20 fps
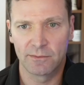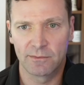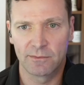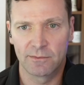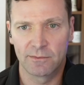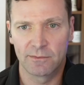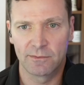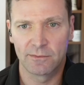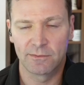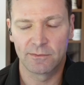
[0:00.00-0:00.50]

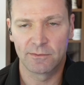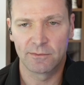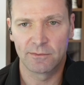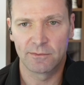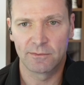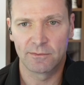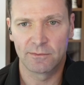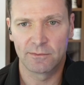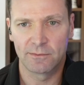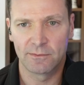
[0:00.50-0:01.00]

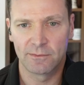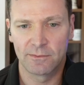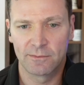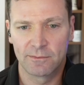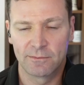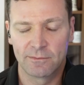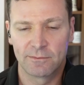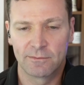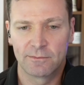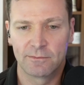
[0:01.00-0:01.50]

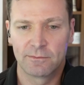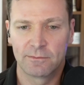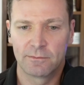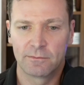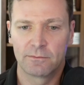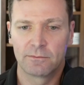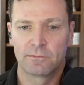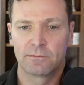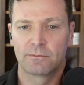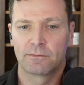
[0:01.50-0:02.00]

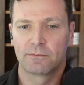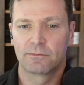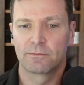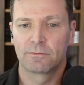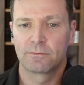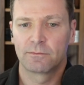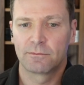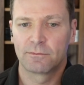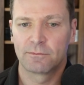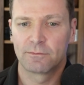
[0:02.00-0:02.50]

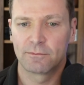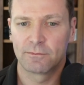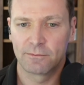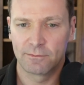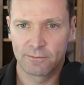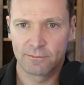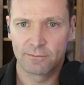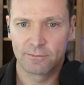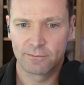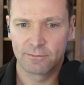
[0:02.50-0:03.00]

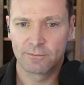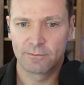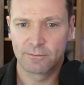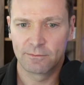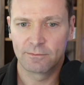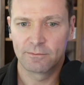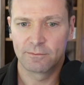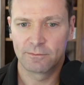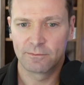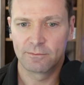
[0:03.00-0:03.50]

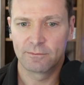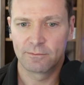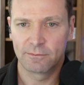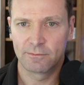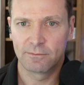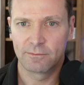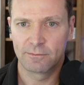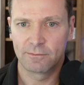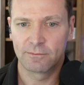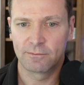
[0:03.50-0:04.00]

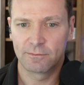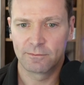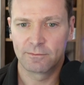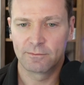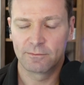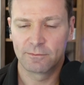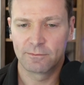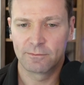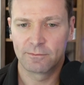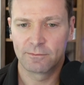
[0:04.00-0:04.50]

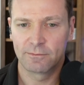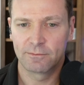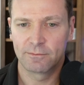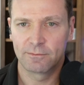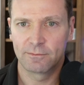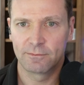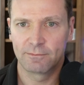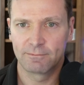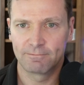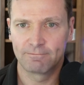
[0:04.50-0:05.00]

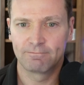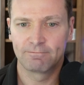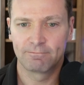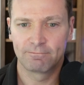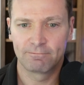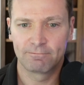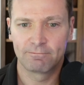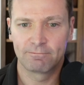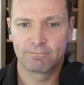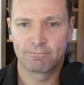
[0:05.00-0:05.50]

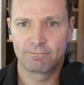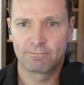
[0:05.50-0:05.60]
(silent)